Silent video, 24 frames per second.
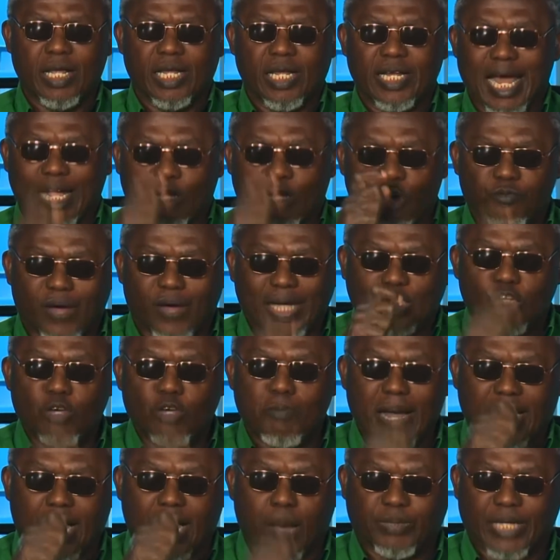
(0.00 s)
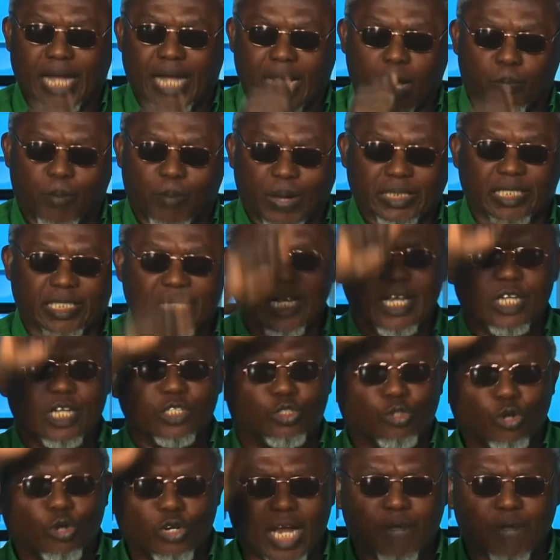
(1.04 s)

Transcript: that converts human capital capacity to,